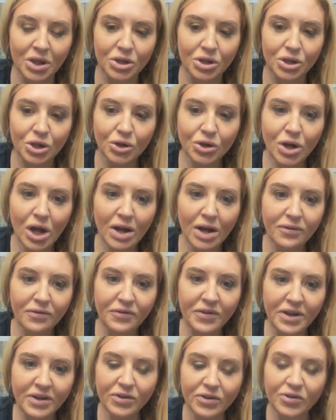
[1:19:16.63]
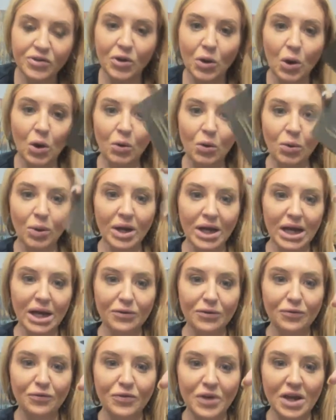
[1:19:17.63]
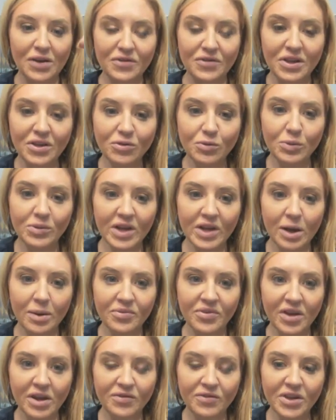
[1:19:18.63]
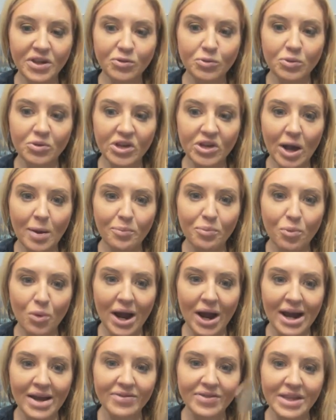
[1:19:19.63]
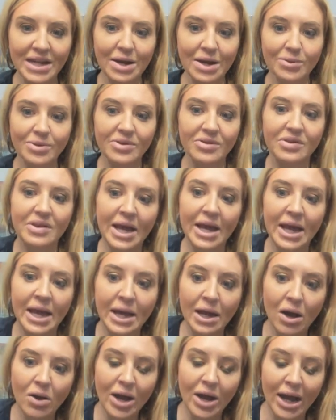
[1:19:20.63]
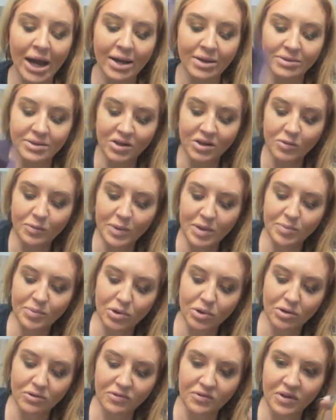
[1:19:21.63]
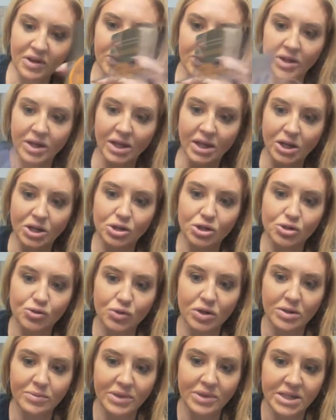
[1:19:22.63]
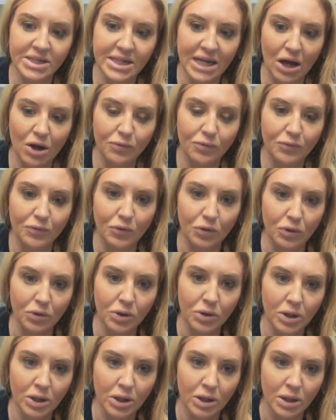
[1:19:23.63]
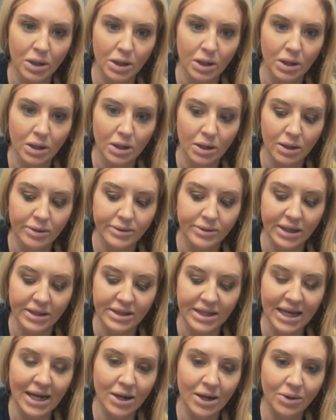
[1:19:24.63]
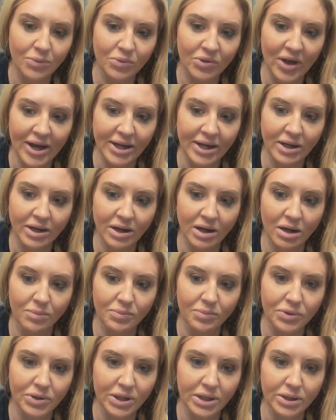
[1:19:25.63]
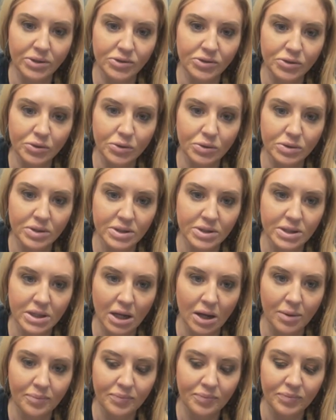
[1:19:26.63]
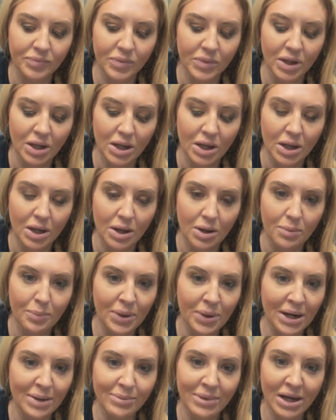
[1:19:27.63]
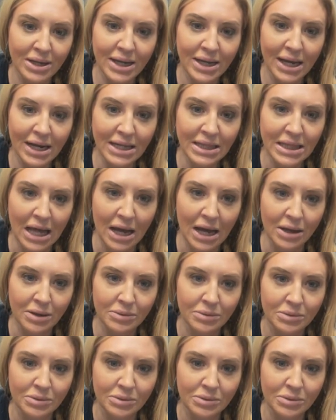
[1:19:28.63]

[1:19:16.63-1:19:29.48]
You're not feeling so if if this was up if this was upright, then I would say, okay, these people are feeling extremely doubtful that they like completely screwed this up. But I'm not getting that.